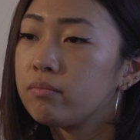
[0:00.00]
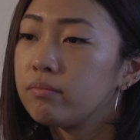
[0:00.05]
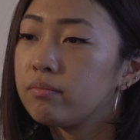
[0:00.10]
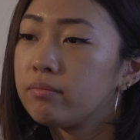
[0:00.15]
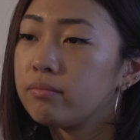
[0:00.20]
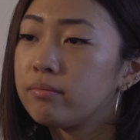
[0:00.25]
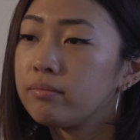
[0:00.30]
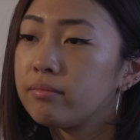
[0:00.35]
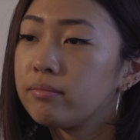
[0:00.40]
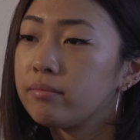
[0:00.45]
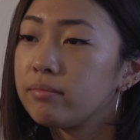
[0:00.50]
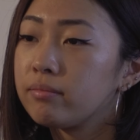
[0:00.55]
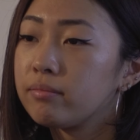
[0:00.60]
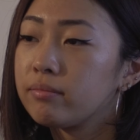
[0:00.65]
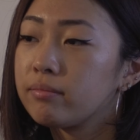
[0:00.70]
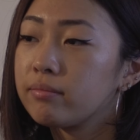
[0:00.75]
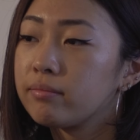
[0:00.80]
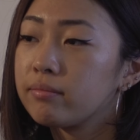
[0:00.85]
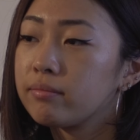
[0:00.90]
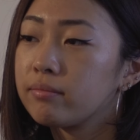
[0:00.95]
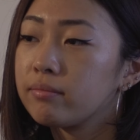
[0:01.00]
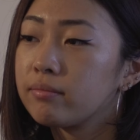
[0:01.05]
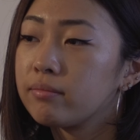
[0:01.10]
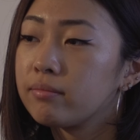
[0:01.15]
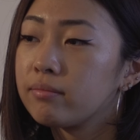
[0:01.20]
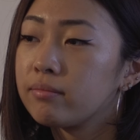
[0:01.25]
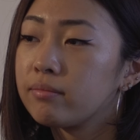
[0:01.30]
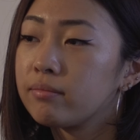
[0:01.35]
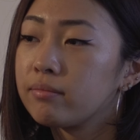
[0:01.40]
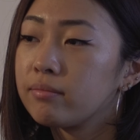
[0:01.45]

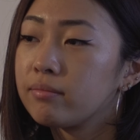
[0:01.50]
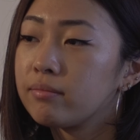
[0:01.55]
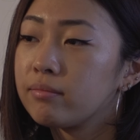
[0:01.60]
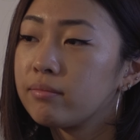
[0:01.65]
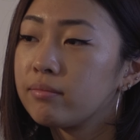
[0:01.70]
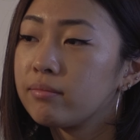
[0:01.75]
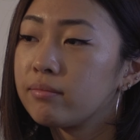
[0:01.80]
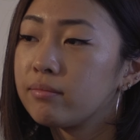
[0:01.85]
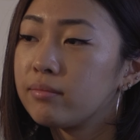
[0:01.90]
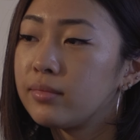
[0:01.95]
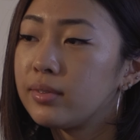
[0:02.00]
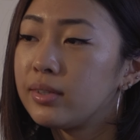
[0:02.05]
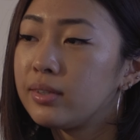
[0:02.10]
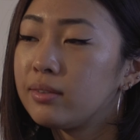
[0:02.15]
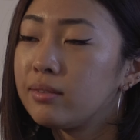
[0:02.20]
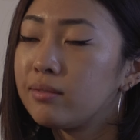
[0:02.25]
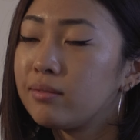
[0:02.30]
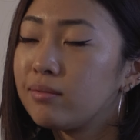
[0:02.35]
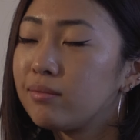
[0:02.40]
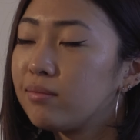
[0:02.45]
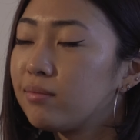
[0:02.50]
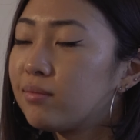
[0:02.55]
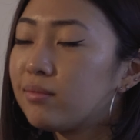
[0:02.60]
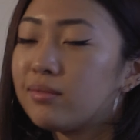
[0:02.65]
Nobody speaks.